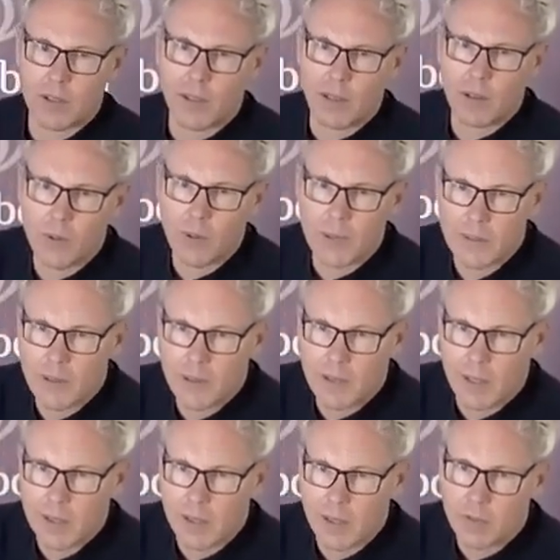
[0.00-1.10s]
They're always in
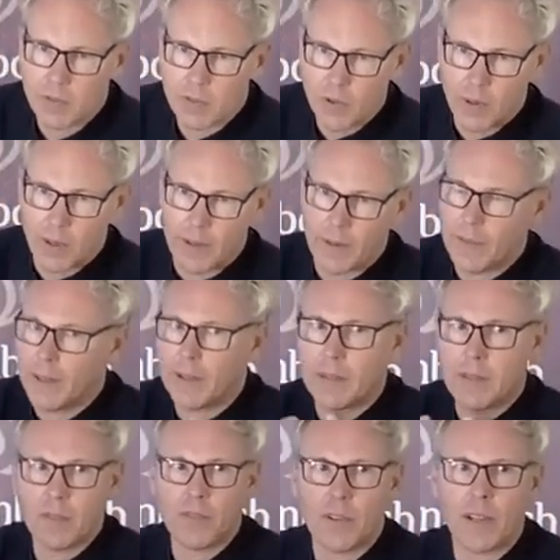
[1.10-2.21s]
danger of falling, and that's
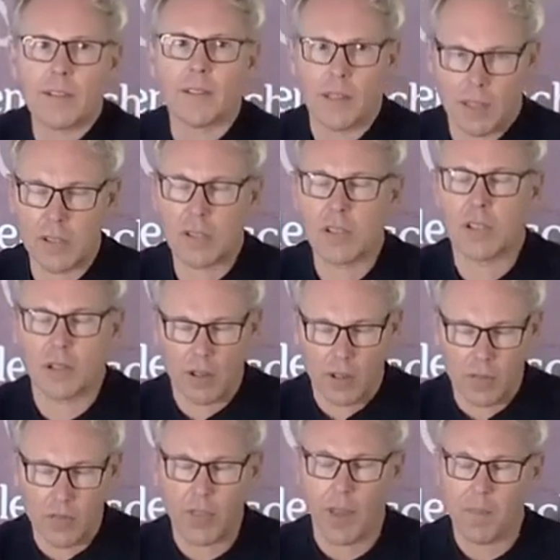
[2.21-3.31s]
the fascination of
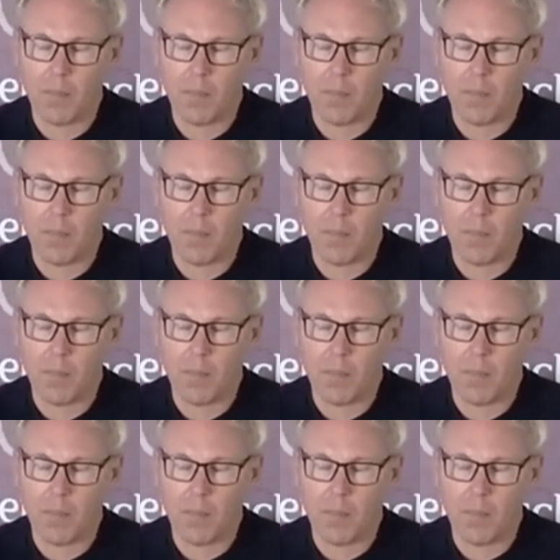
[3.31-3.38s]
them.